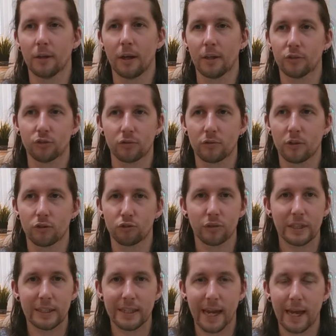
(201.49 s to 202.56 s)
a
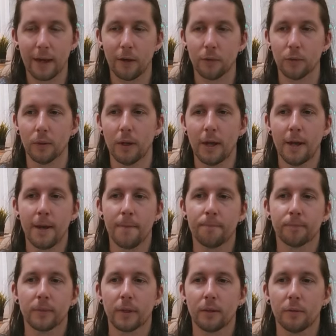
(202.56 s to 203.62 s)
tree down
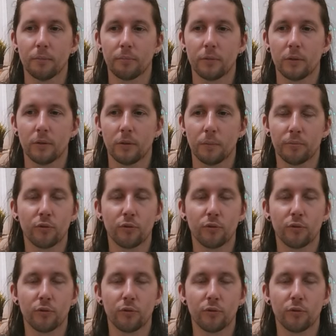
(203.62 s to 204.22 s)
or